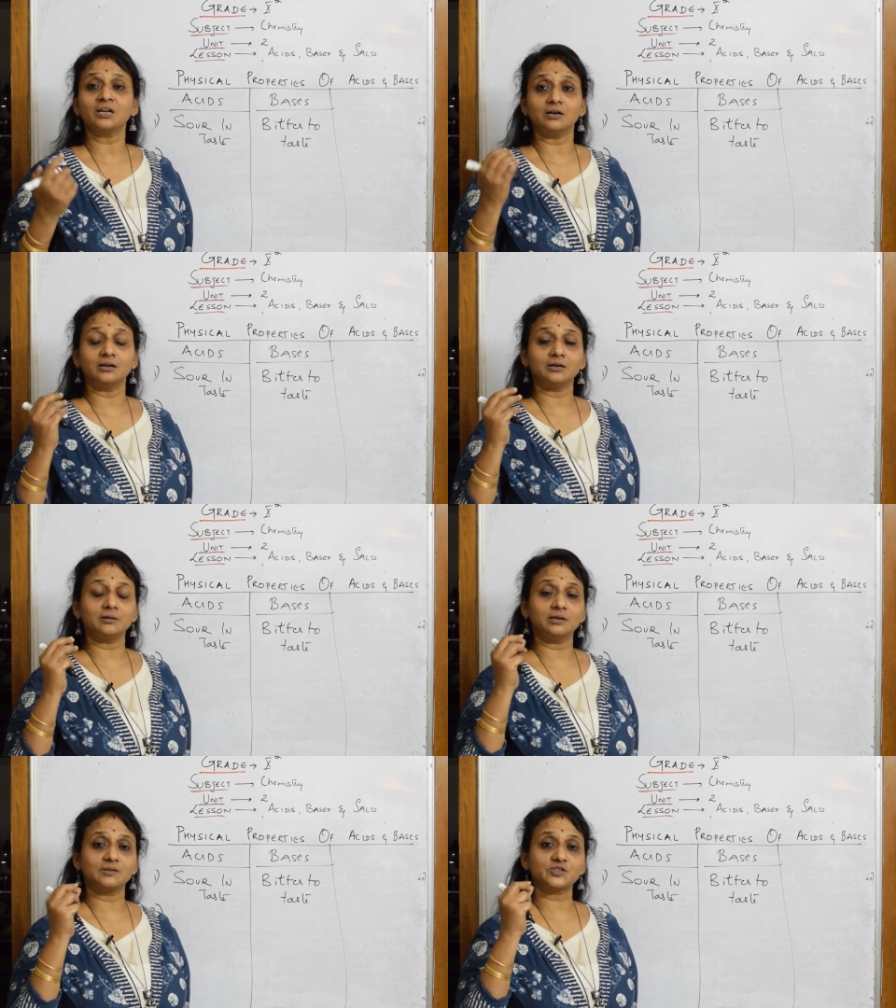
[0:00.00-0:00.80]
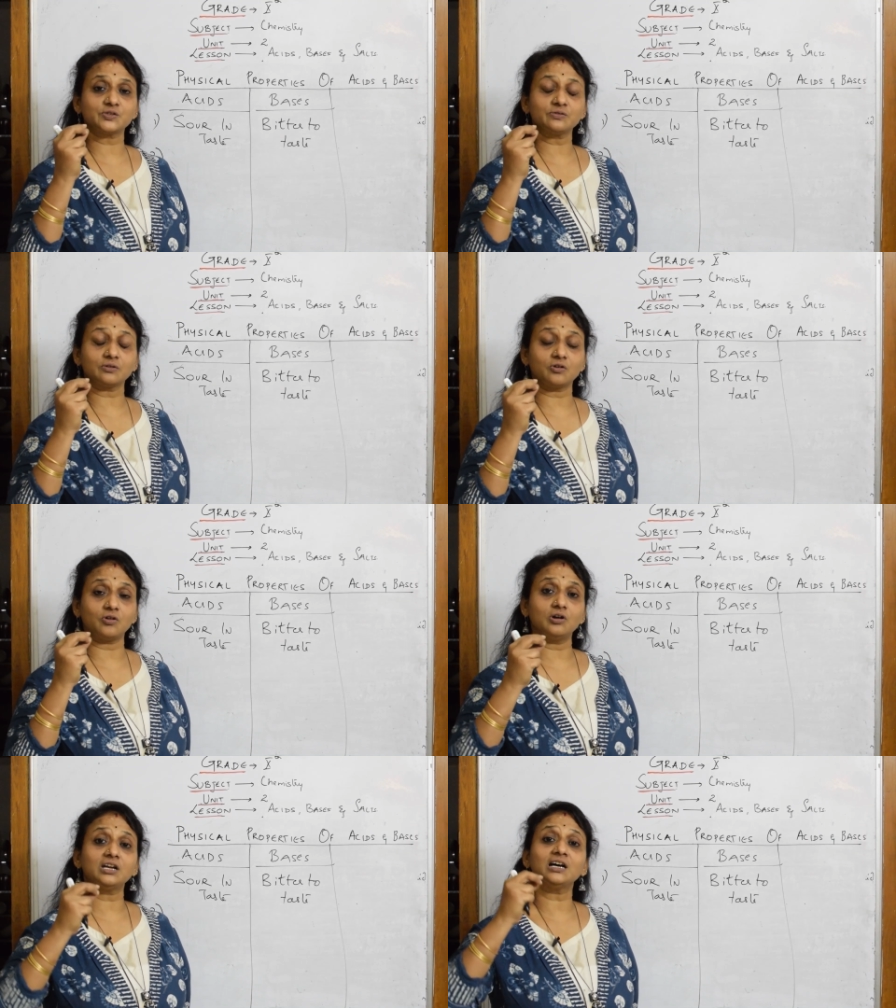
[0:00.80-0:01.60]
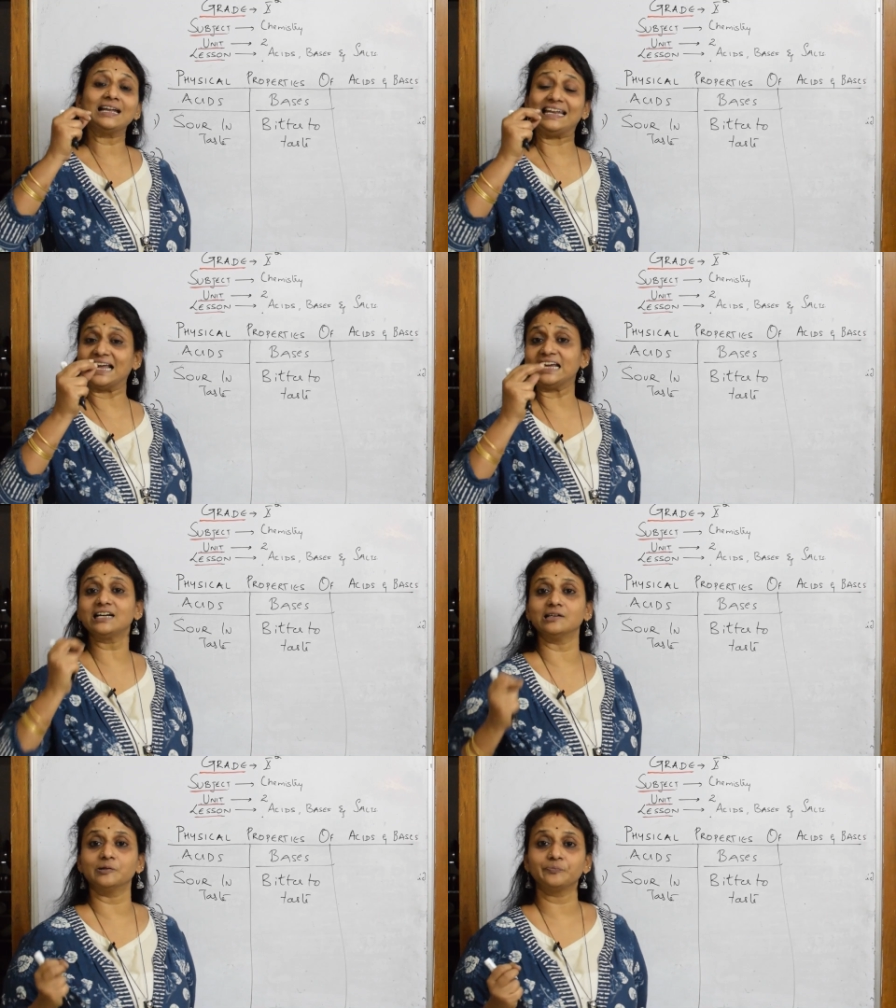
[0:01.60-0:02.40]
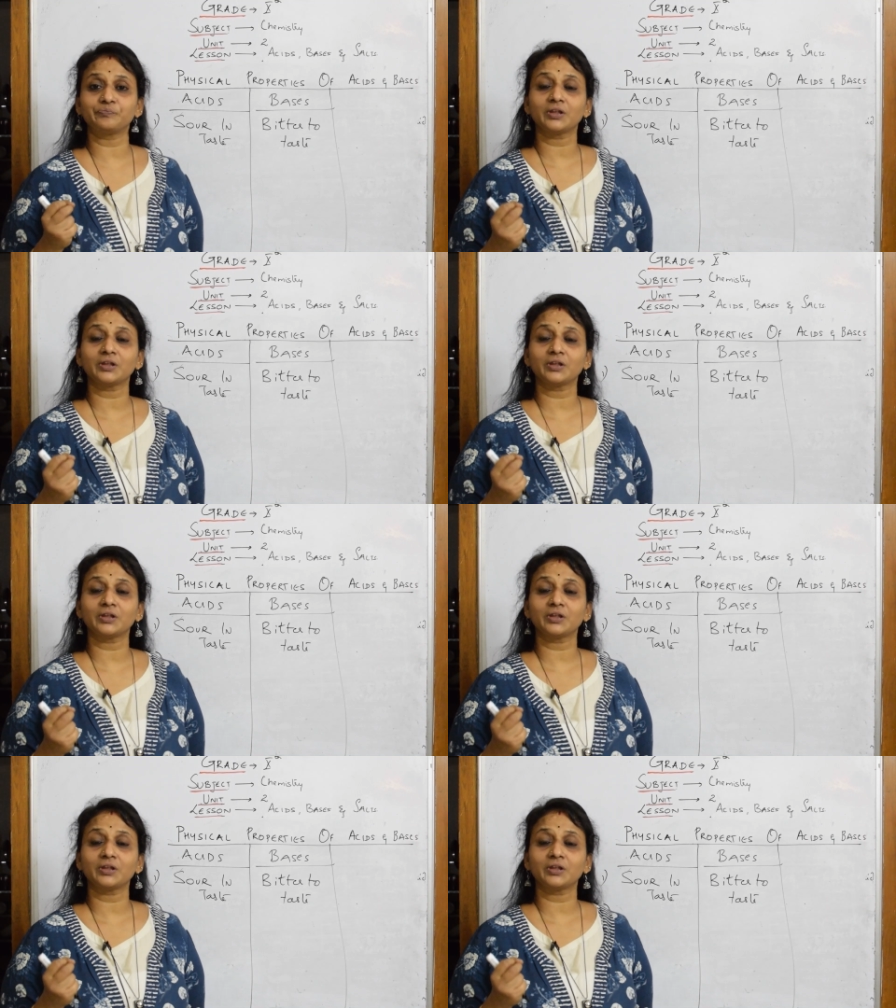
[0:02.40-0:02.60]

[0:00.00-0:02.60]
uh, this one called lichen.